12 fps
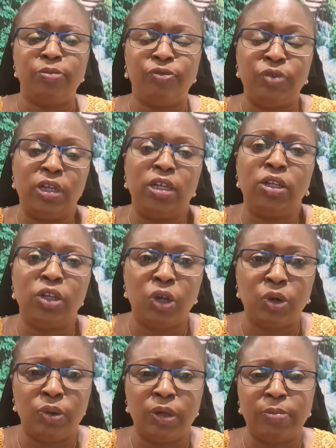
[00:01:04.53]
feeling
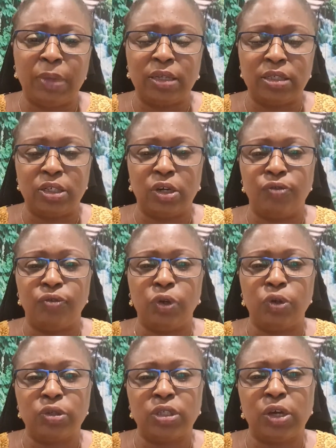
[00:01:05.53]
low in myself,
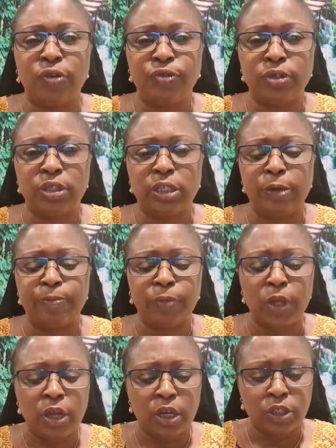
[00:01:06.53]
low self-esteem.
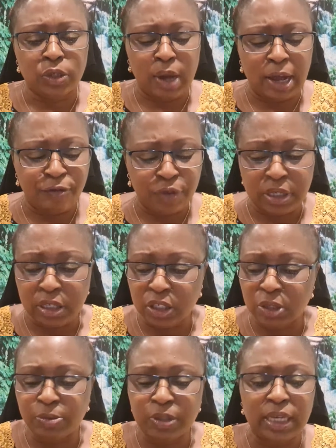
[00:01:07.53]
So I've written
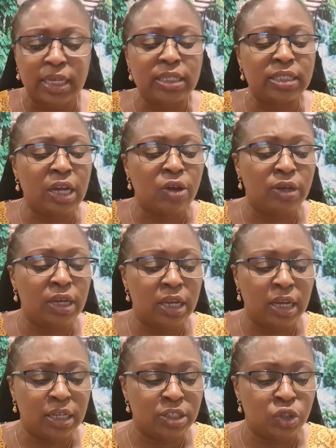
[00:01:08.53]
some things down
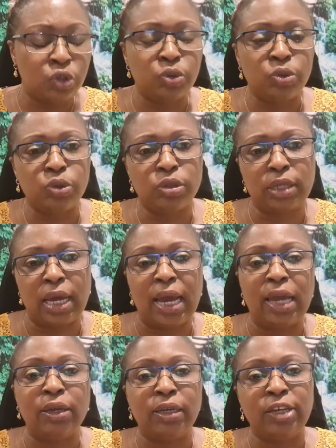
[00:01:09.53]
here as tools that
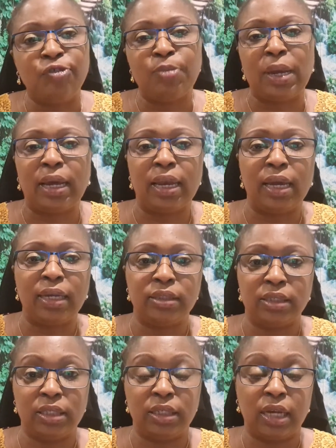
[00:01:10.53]
I give my
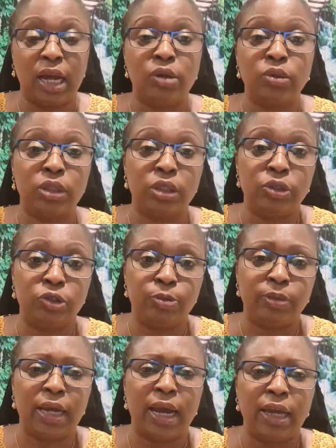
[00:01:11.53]
clients in the counseling
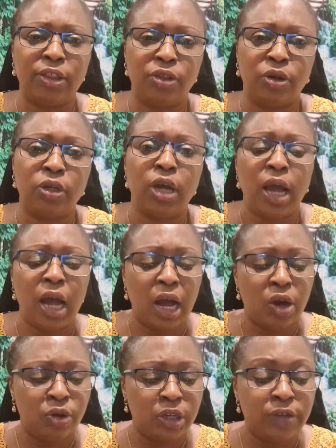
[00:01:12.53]
room that I thought
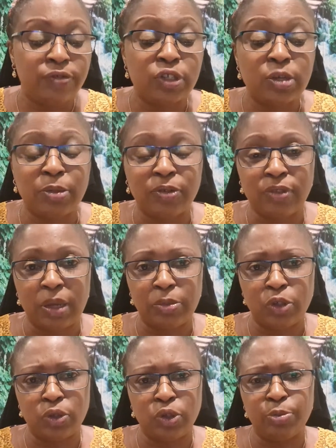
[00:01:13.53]
I'll give some of them
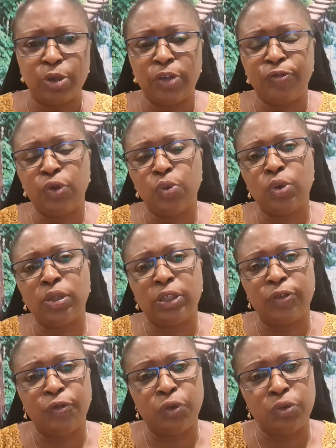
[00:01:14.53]
to you. But if you want
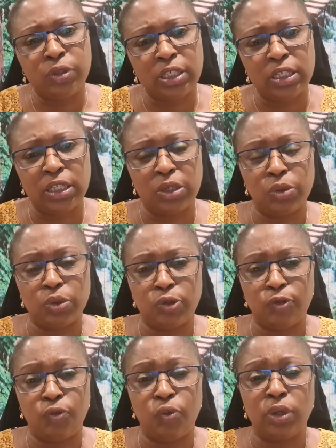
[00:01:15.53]
the full details
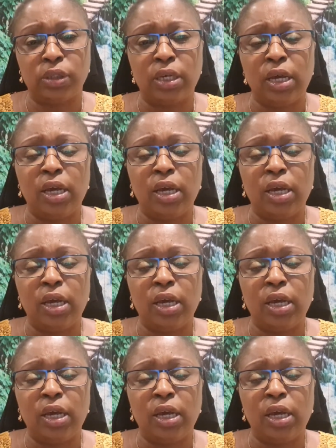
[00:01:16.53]
of what